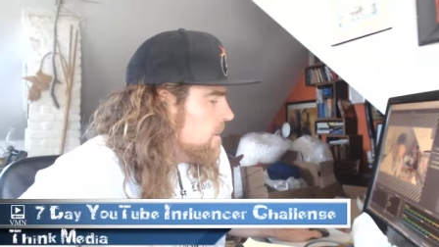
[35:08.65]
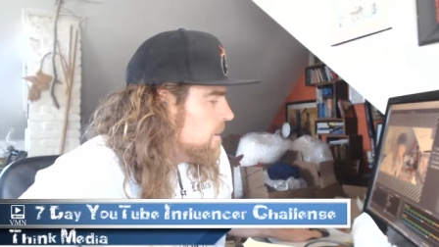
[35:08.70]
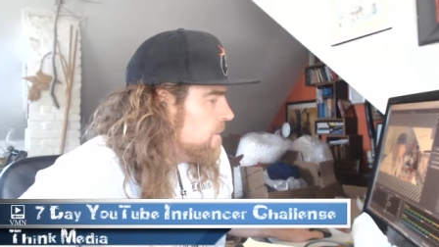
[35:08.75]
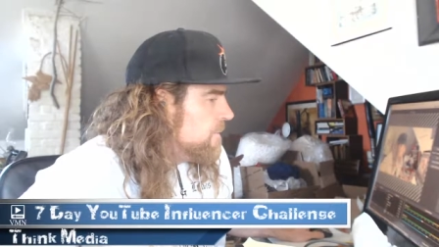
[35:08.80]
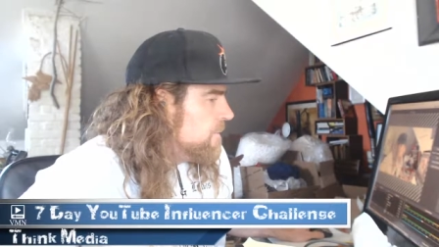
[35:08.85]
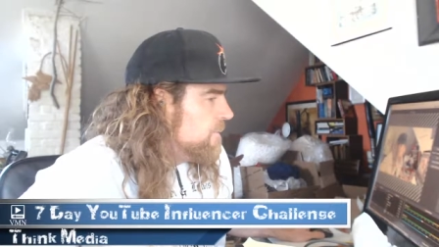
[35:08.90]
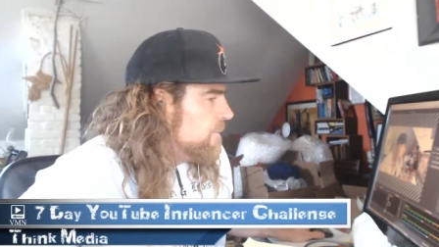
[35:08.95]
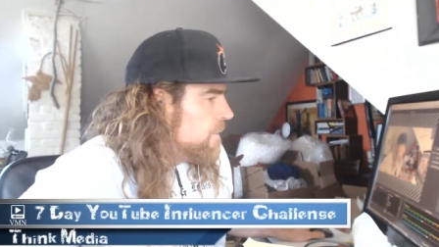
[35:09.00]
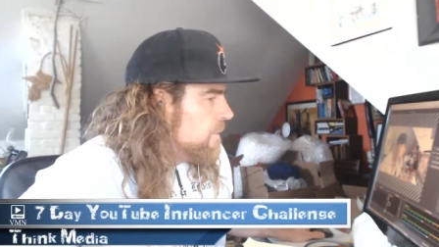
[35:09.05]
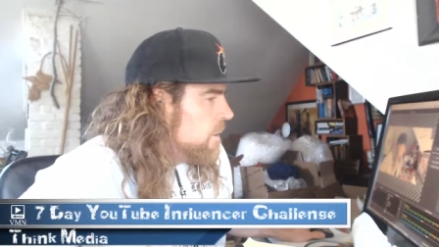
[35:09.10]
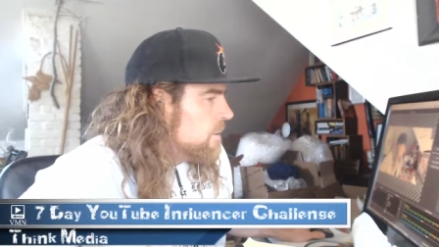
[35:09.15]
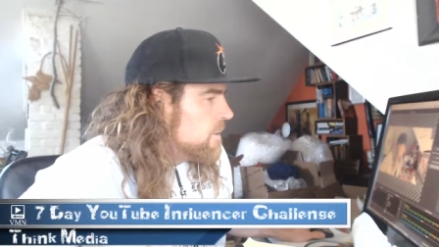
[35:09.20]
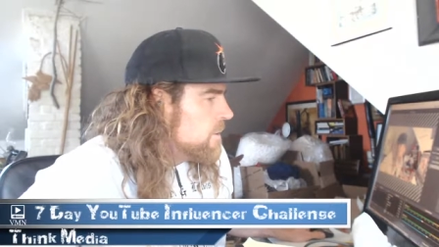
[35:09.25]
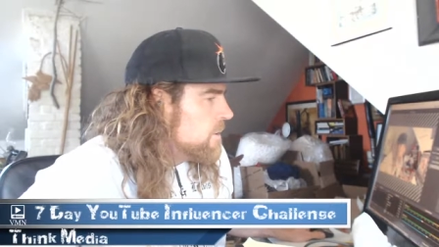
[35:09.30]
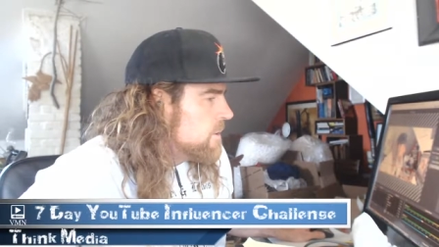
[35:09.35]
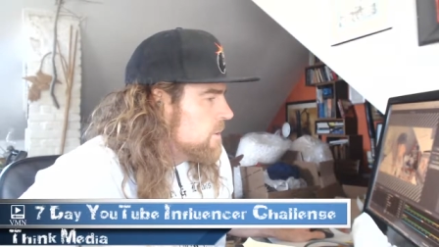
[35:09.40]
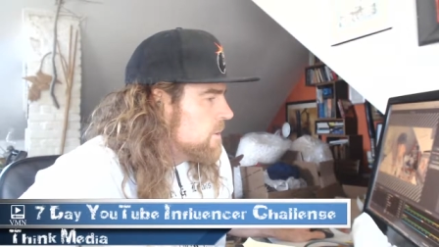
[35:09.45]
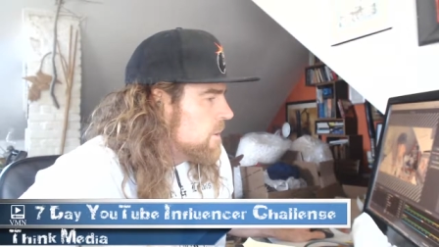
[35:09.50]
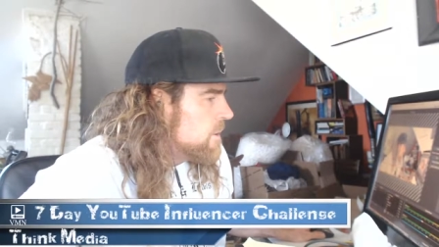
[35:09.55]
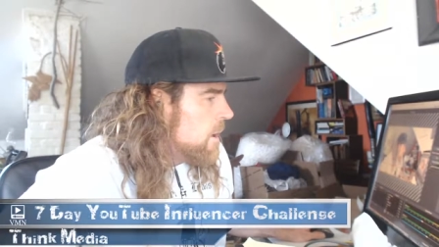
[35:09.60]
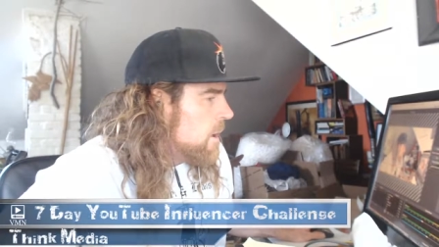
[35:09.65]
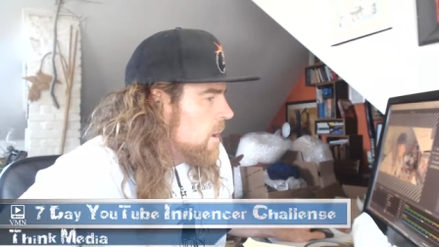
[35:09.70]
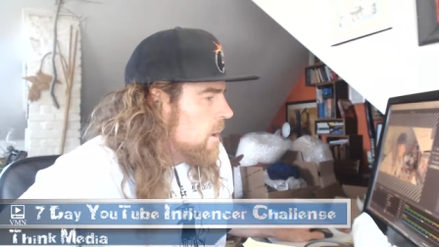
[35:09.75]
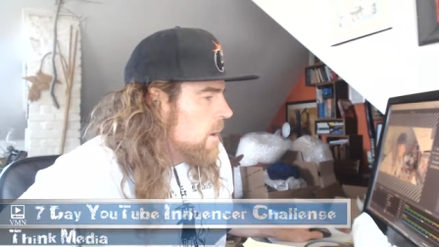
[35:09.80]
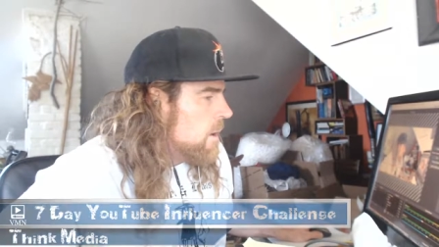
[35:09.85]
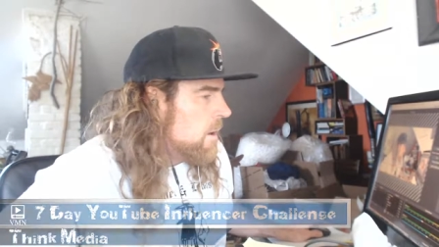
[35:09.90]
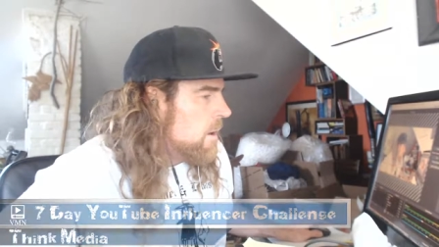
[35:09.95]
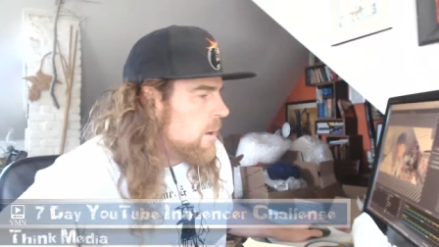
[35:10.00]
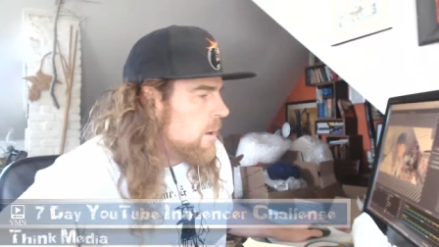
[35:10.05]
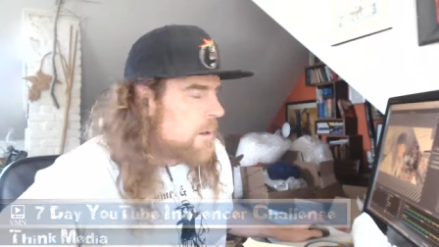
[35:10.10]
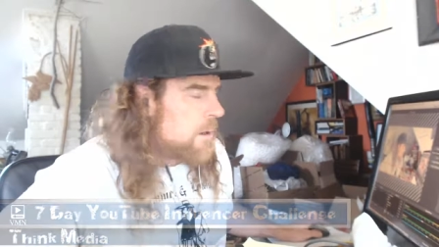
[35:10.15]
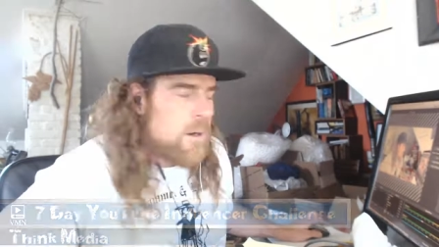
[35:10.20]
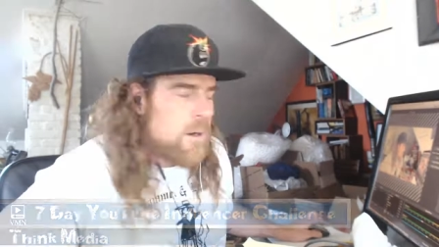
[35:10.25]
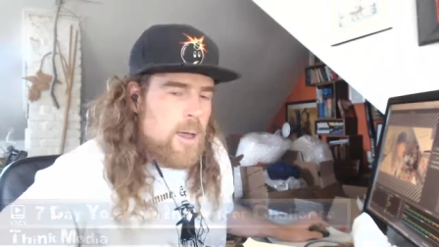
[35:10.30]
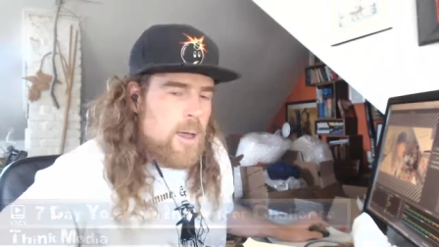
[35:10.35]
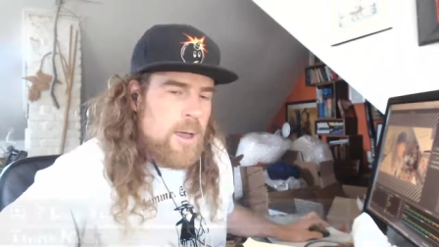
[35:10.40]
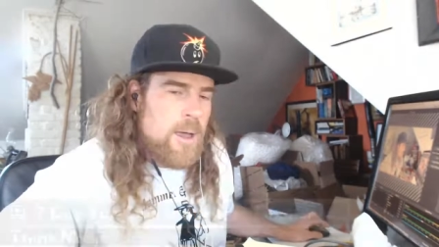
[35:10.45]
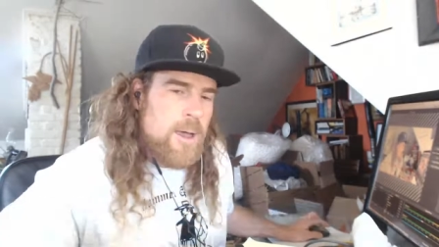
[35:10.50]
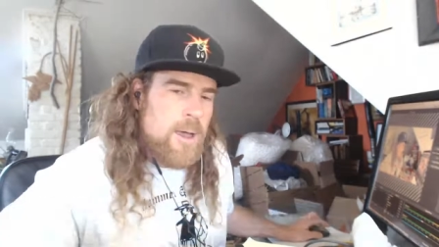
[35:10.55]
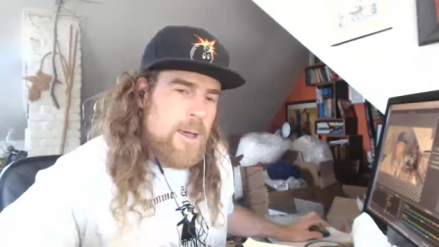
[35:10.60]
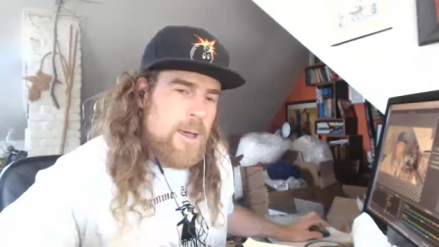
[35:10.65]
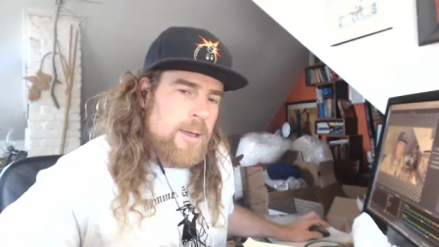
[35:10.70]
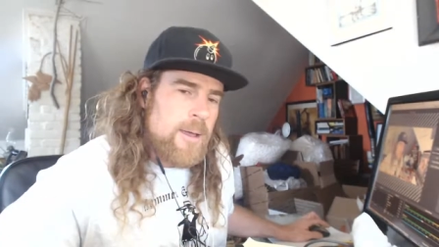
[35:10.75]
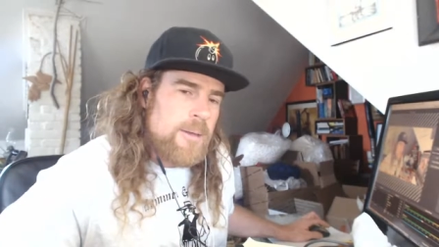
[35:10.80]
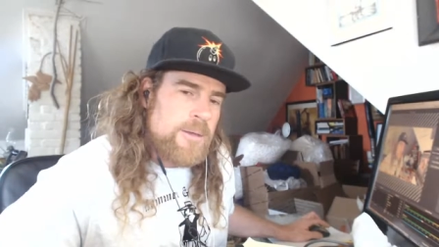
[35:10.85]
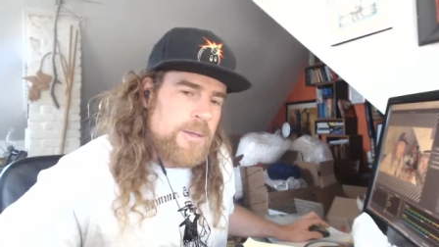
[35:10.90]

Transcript: folks are uh,